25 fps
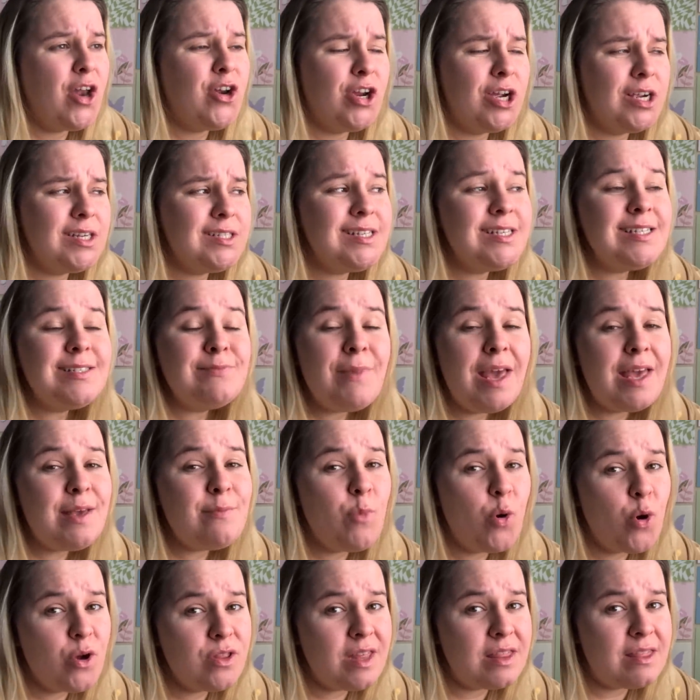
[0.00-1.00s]
Nurses make
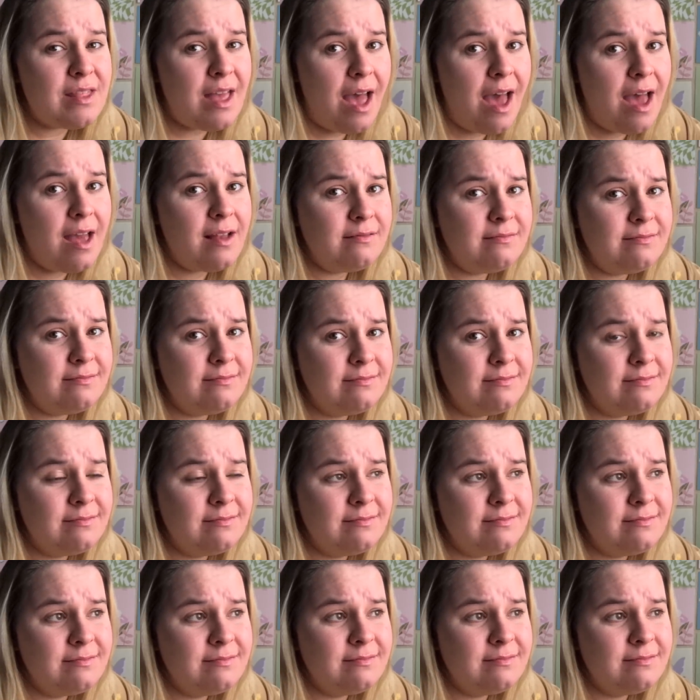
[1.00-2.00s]
more than that.
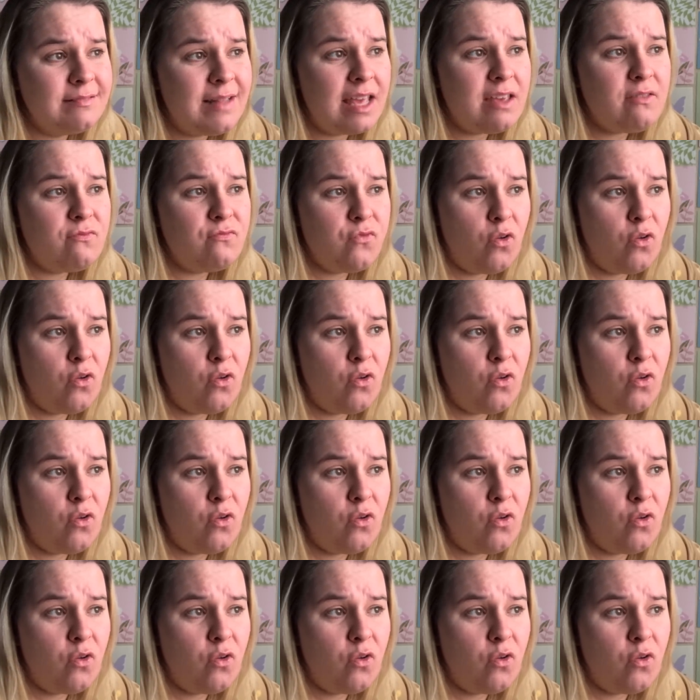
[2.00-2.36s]
Like